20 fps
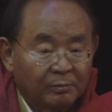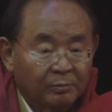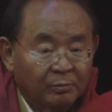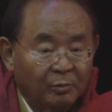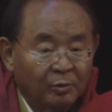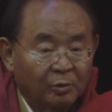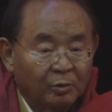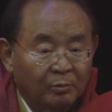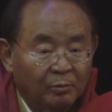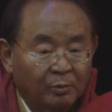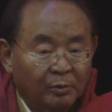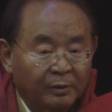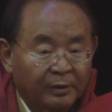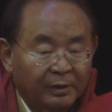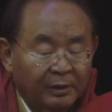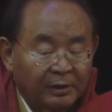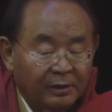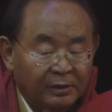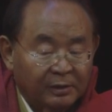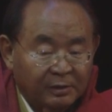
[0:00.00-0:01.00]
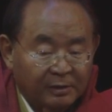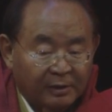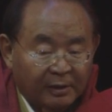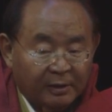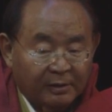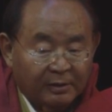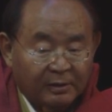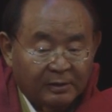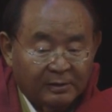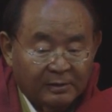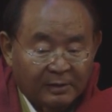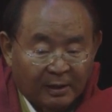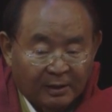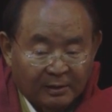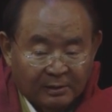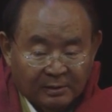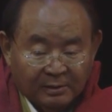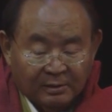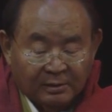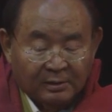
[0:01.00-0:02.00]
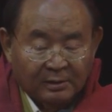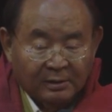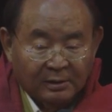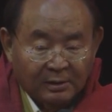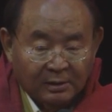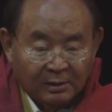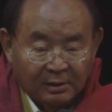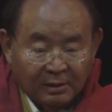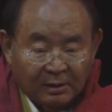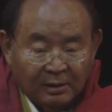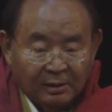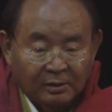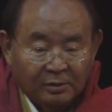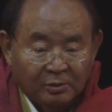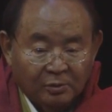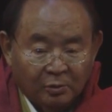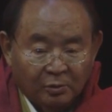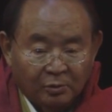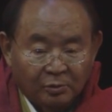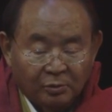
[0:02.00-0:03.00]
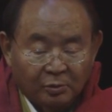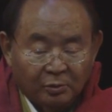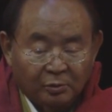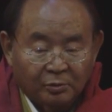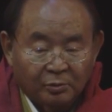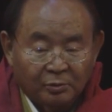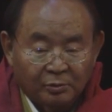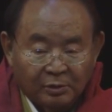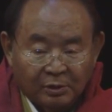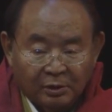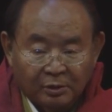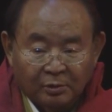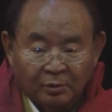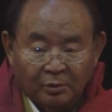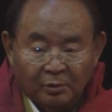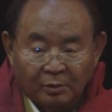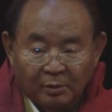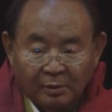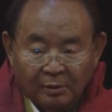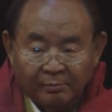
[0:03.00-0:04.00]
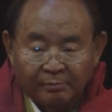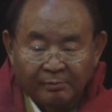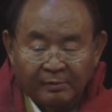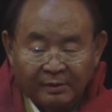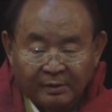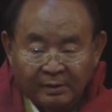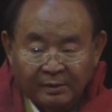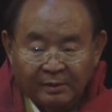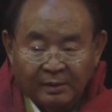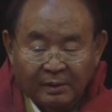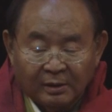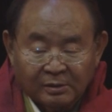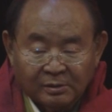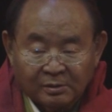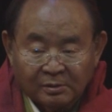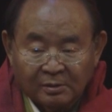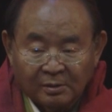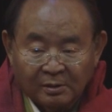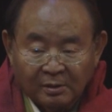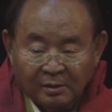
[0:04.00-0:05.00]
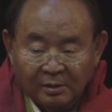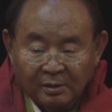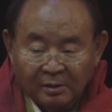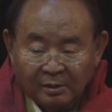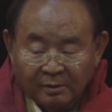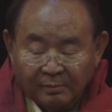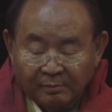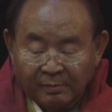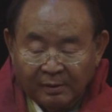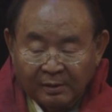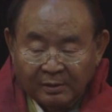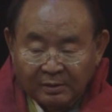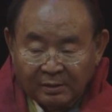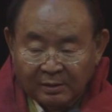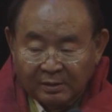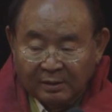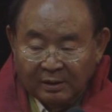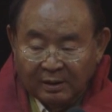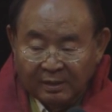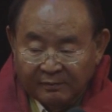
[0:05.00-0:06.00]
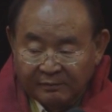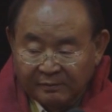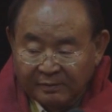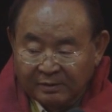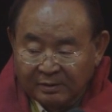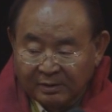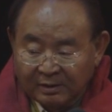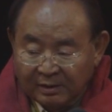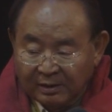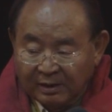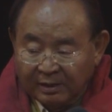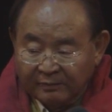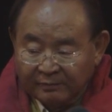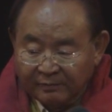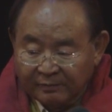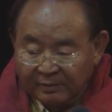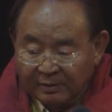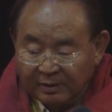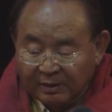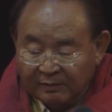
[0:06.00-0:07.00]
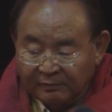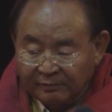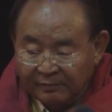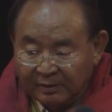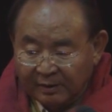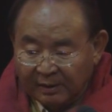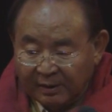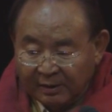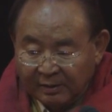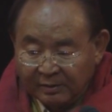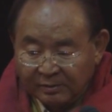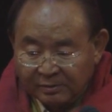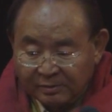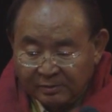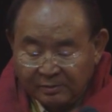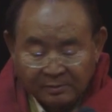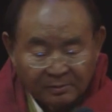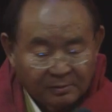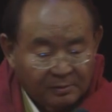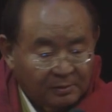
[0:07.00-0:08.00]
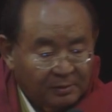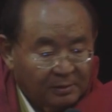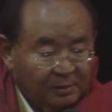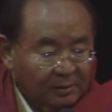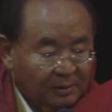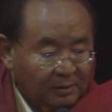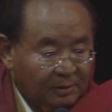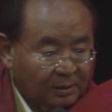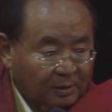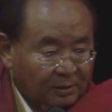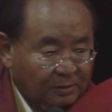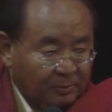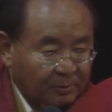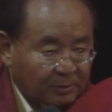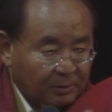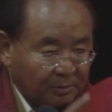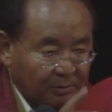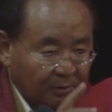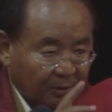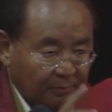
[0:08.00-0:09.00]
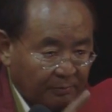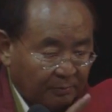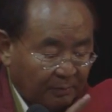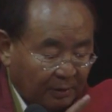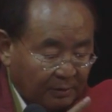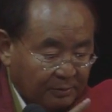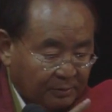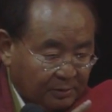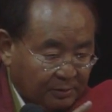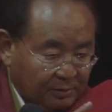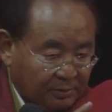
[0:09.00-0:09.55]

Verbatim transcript: More and more integrate in that, in your, not only your meditation, but in everyday life, in every action. That's what the great master